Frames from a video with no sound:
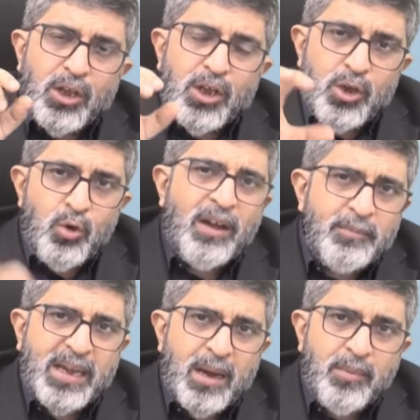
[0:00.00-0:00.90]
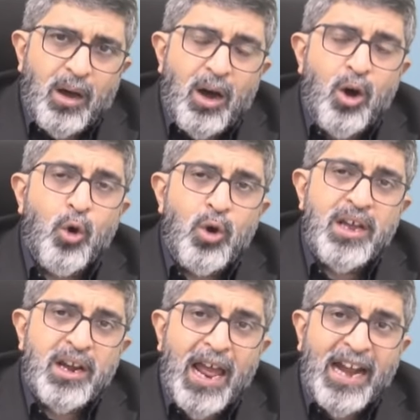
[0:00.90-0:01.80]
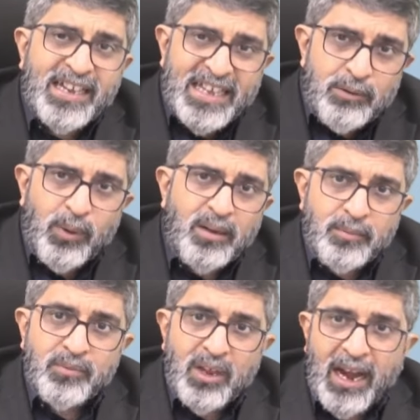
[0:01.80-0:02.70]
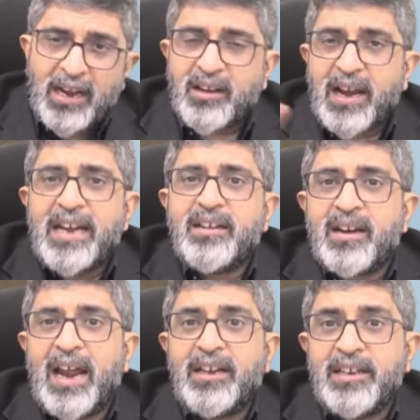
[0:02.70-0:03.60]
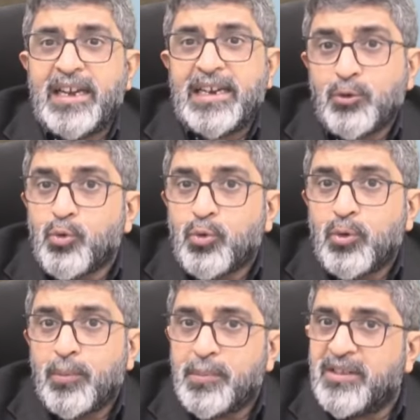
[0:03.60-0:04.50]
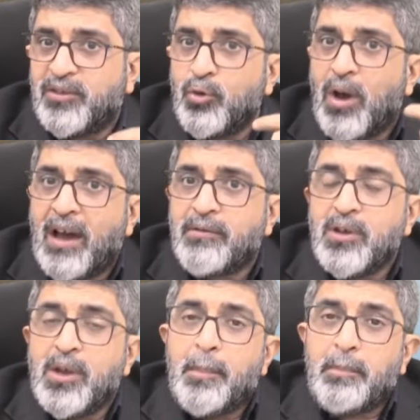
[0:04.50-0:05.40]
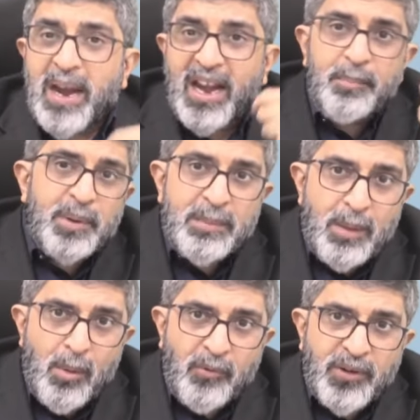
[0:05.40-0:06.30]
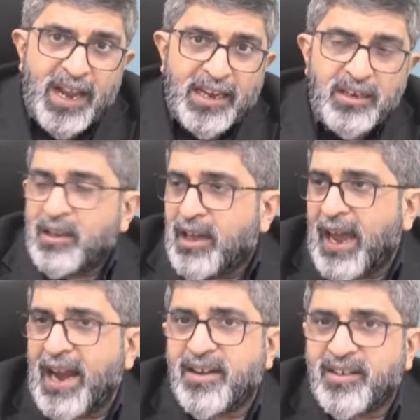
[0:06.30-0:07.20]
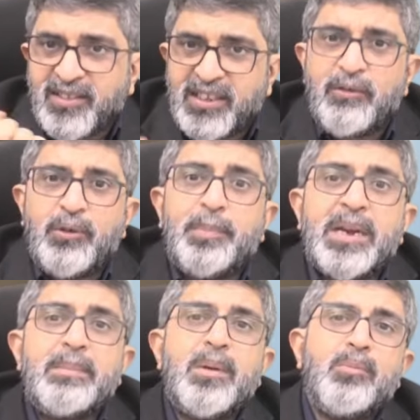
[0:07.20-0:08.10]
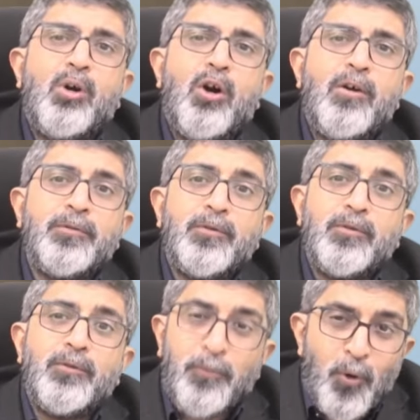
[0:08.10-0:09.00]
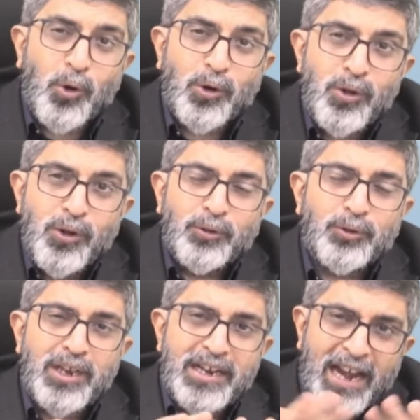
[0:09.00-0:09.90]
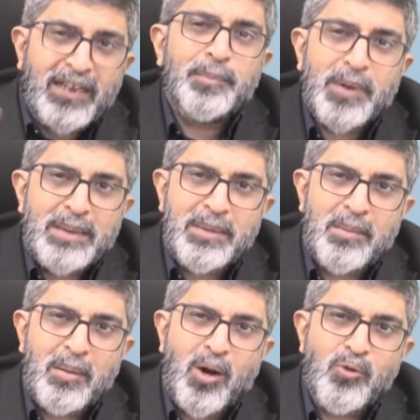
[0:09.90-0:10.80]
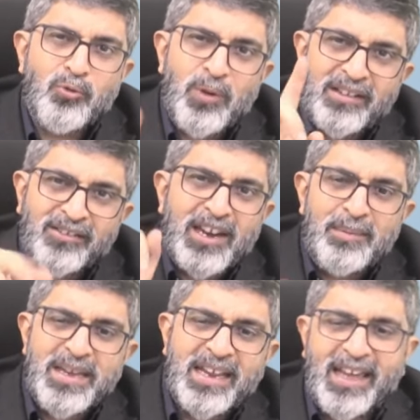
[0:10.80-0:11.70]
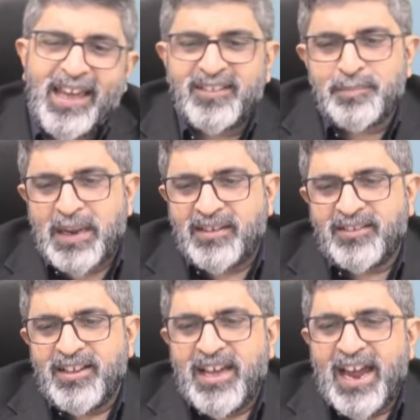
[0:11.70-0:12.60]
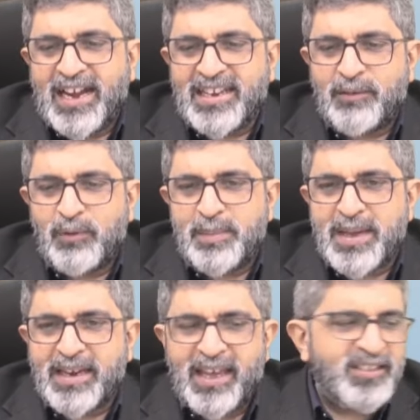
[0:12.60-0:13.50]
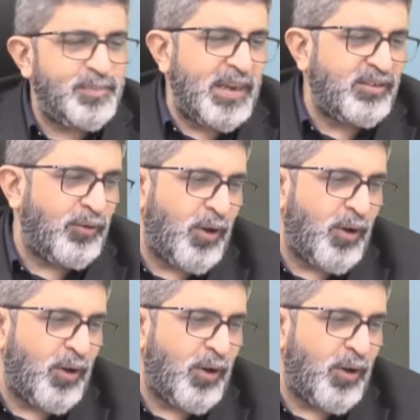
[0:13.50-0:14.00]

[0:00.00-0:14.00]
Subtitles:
You have become a holder at E1 and a writer at E2. Means you have paid premium of 9 and received premium of 4. So the net premium amount will still be an expense, and that will be an expense of